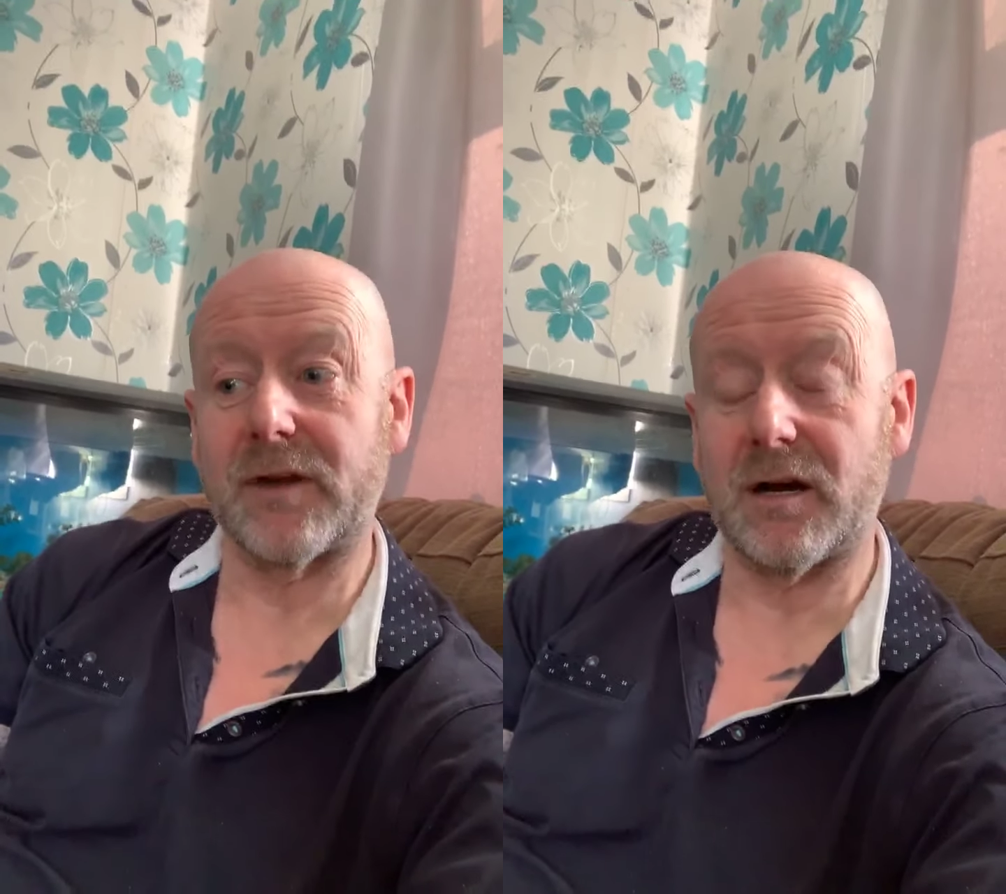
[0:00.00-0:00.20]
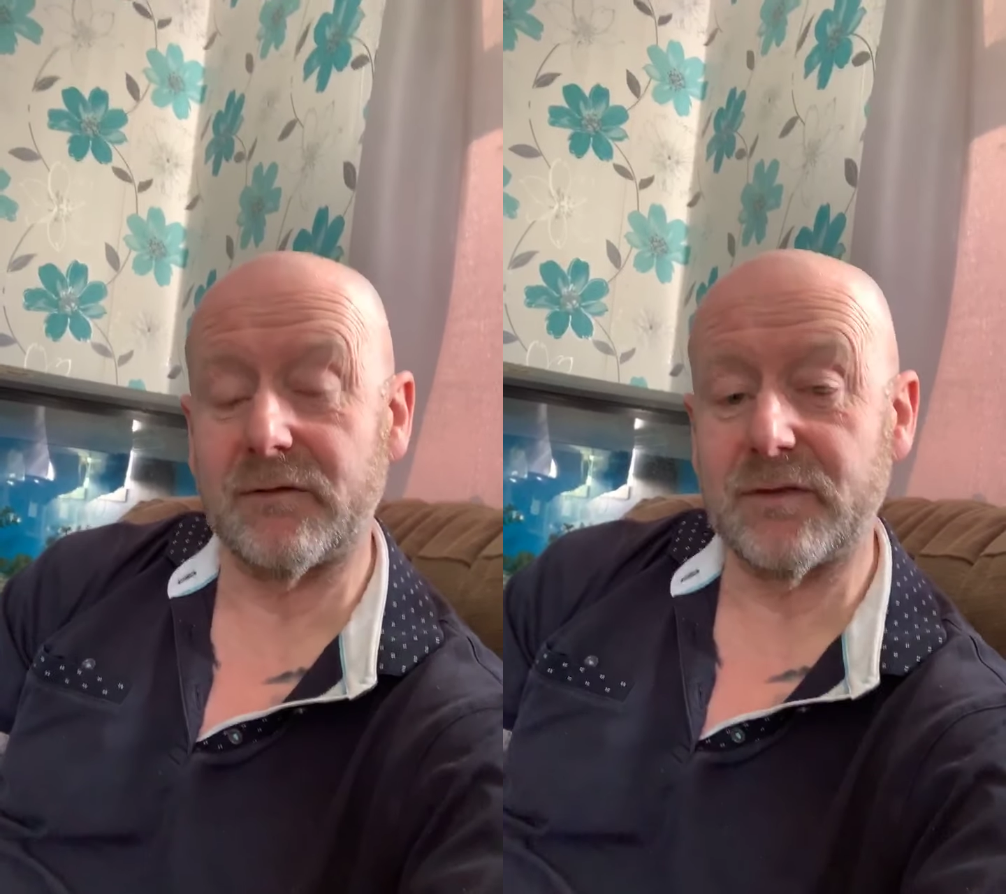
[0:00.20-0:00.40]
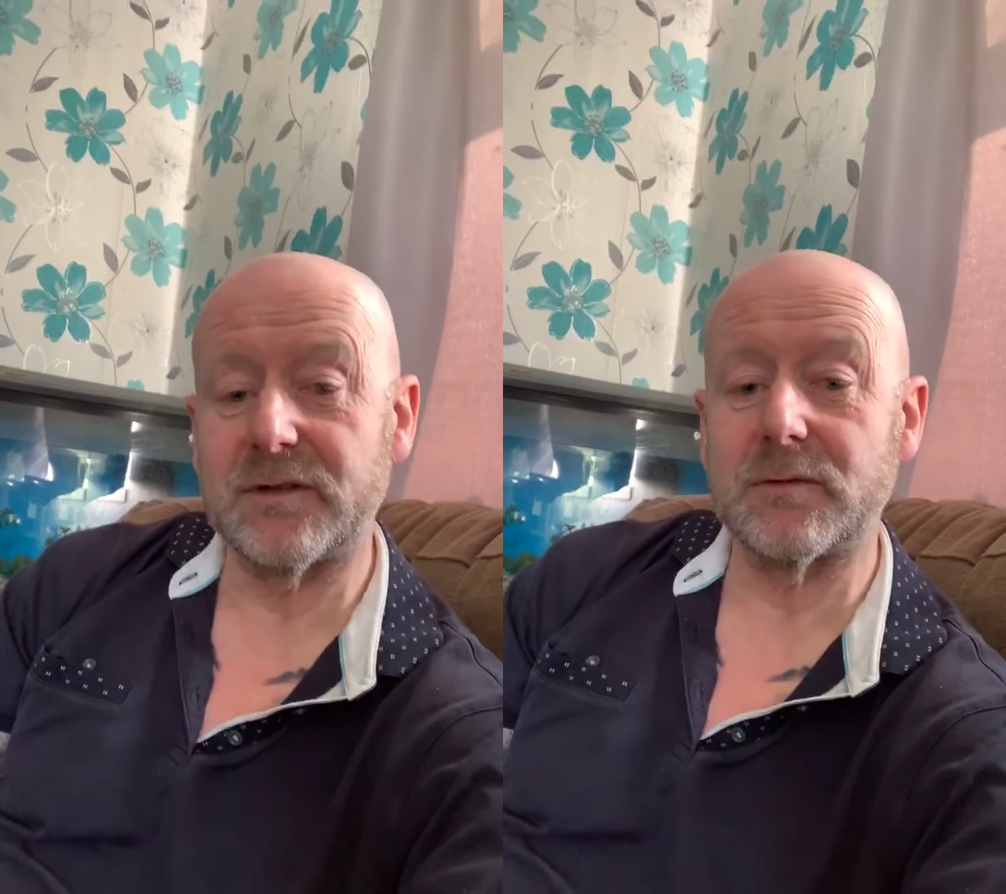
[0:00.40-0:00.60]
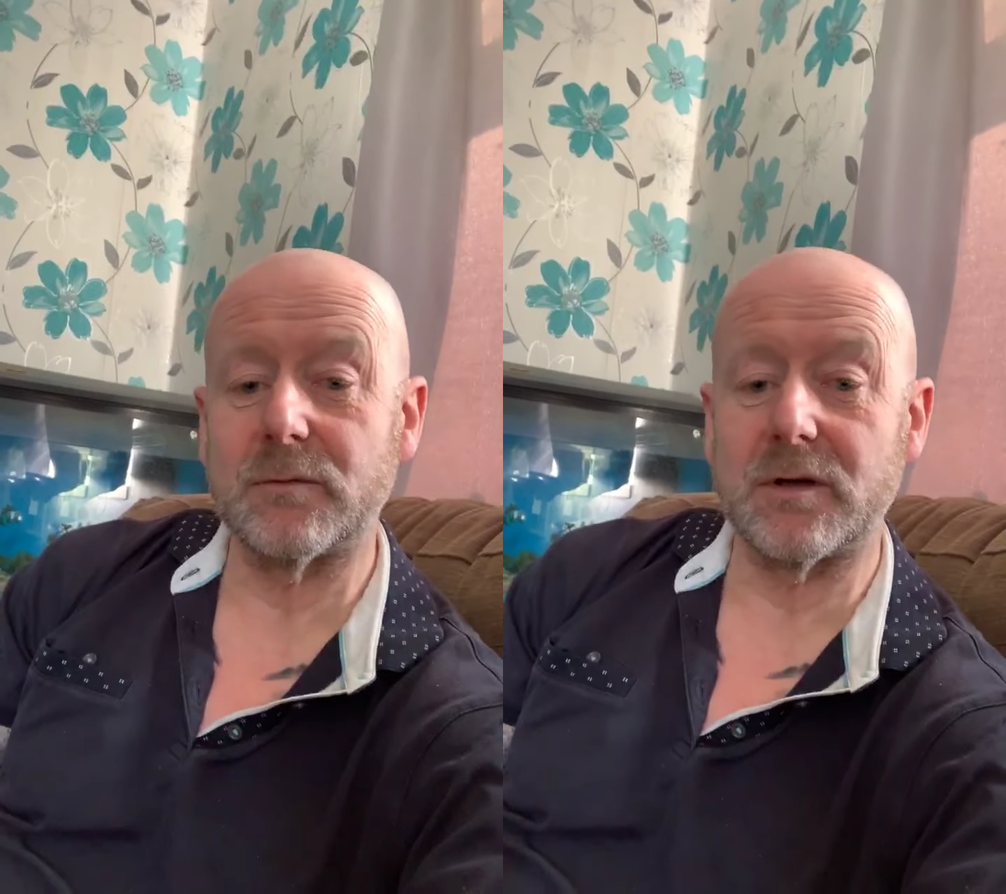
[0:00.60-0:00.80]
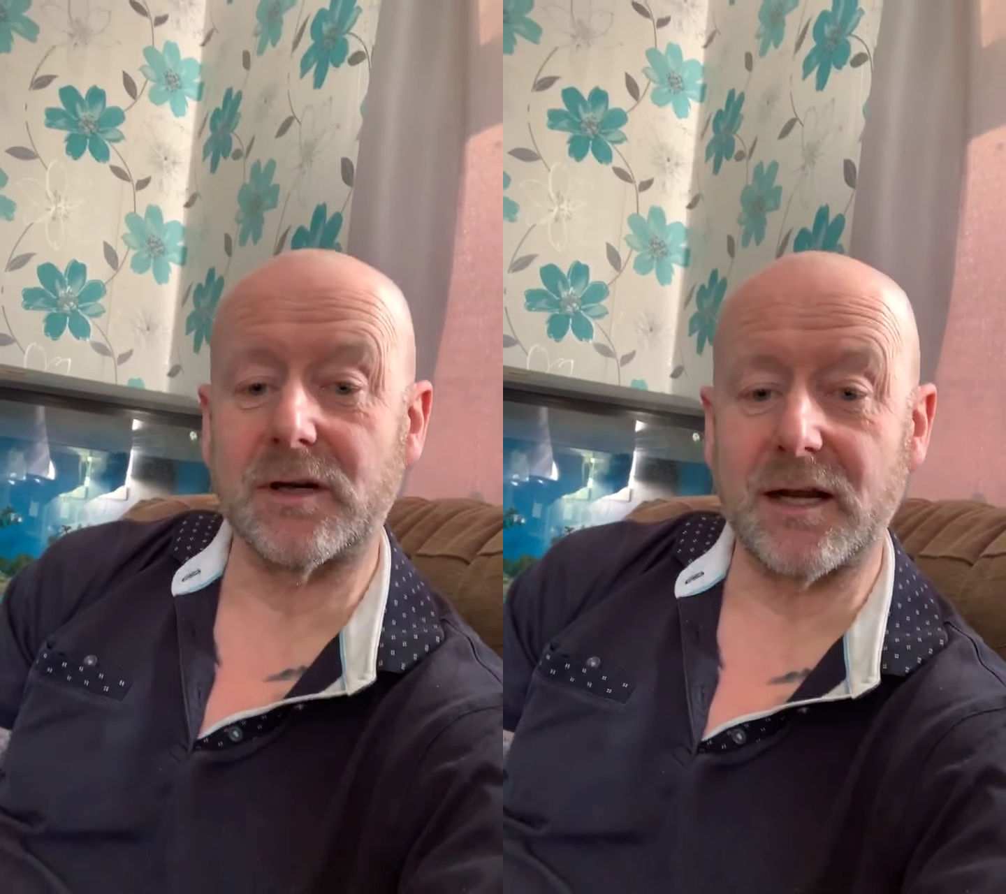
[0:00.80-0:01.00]
covered that
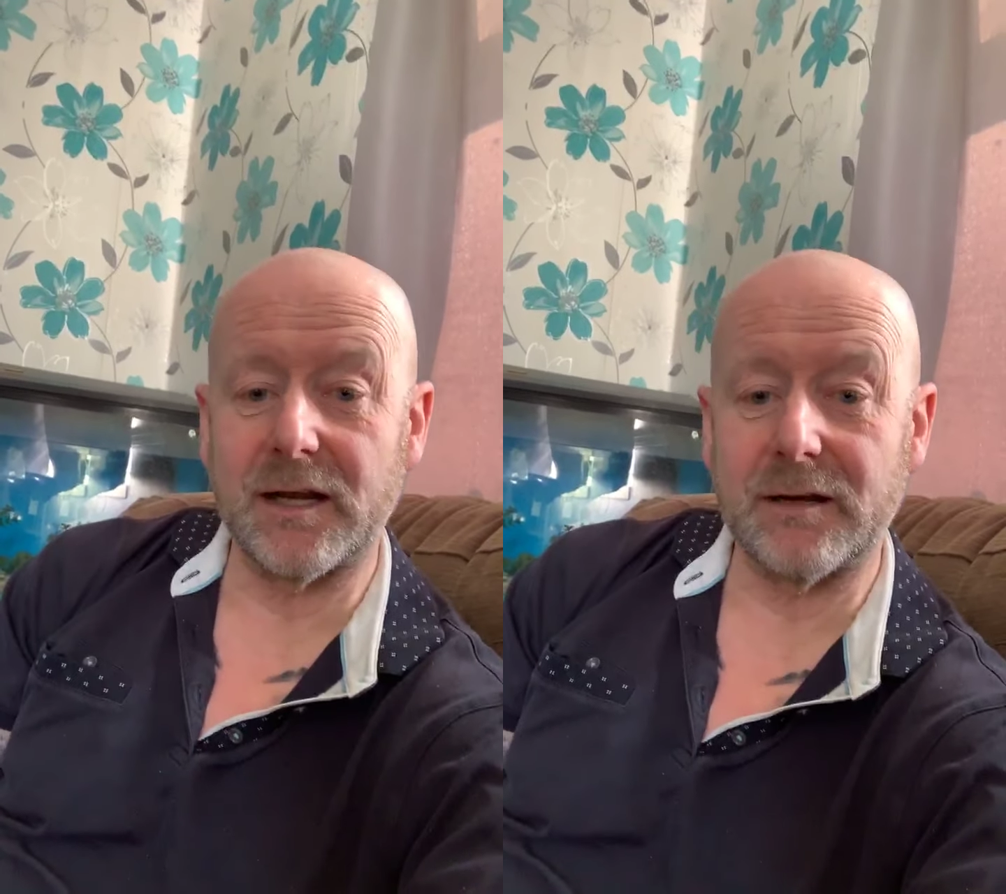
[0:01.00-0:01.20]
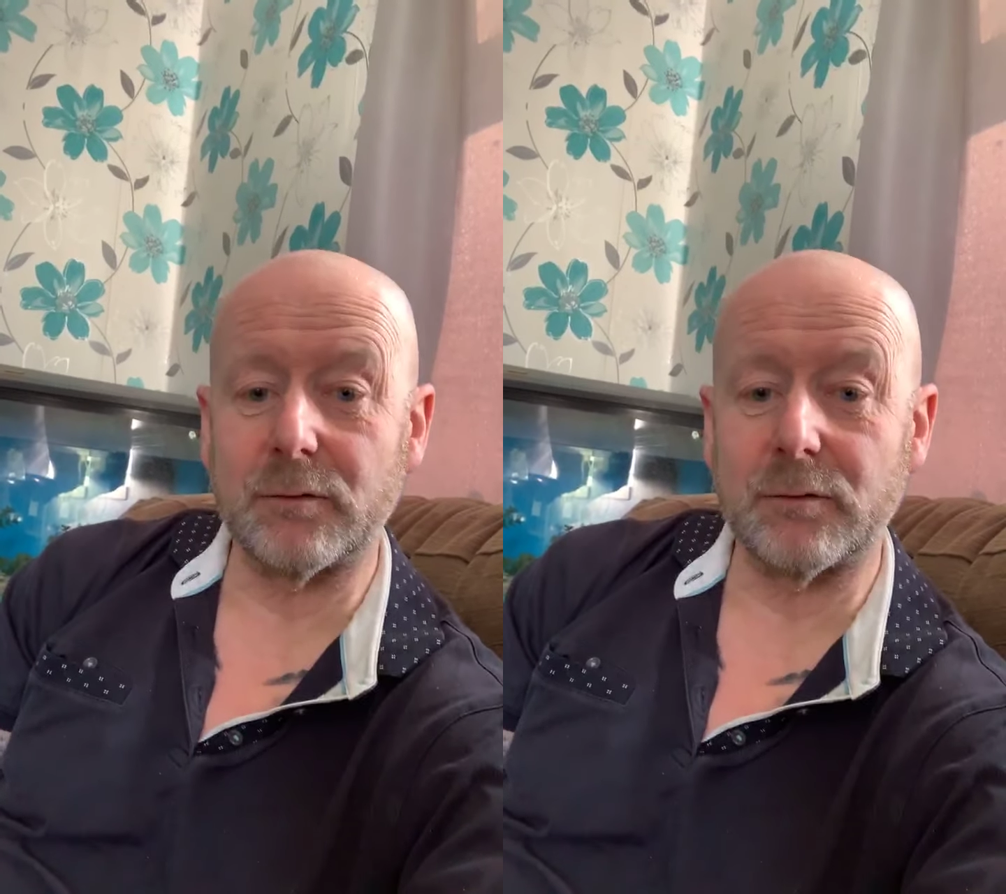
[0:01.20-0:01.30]
weren't clear,